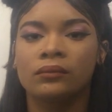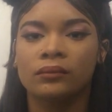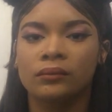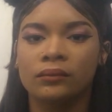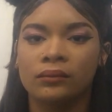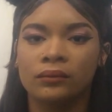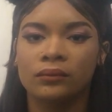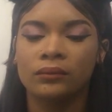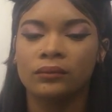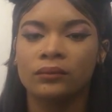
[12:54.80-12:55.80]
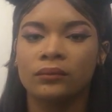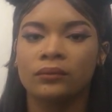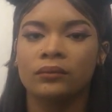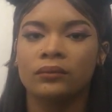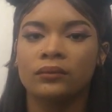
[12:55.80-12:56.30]

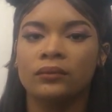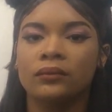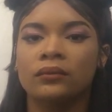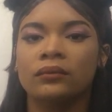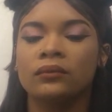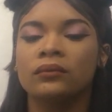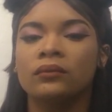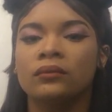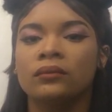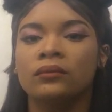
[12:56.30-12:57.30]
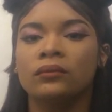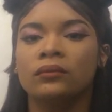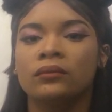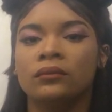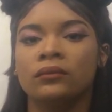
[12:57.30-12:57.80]

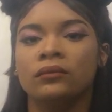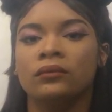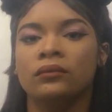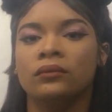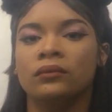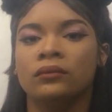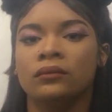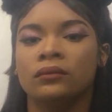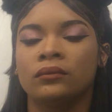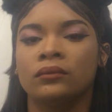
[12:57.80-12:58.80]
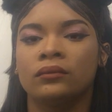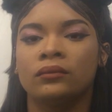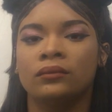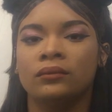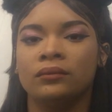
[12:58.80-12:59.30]

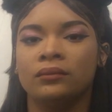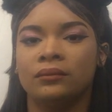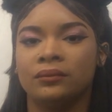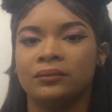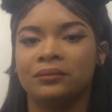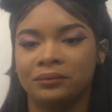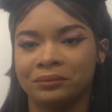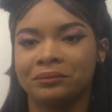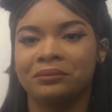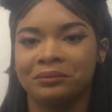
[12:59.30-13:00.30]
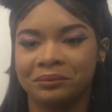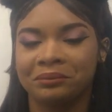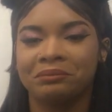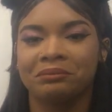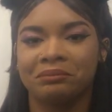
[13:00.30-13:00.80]

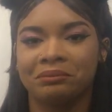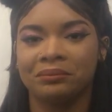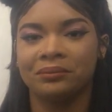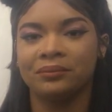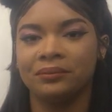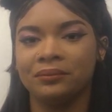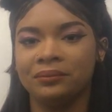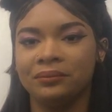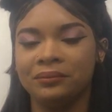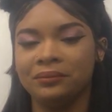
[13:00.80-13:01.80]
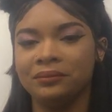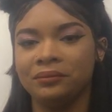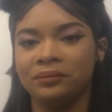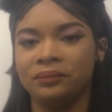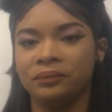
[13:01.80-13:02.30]

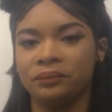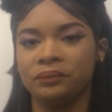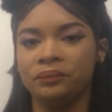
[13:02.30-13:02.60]
The person shown says nothing.